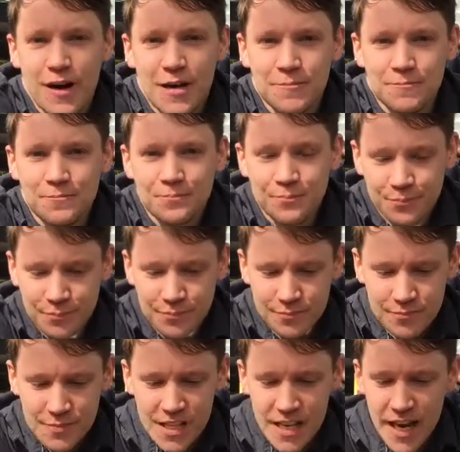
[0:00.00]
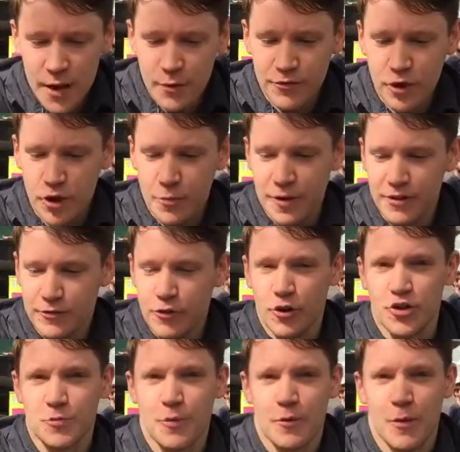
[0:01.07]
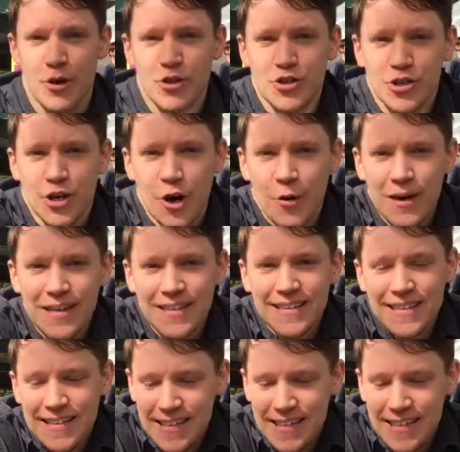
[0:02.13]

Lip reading: got a bit of cross promotion going.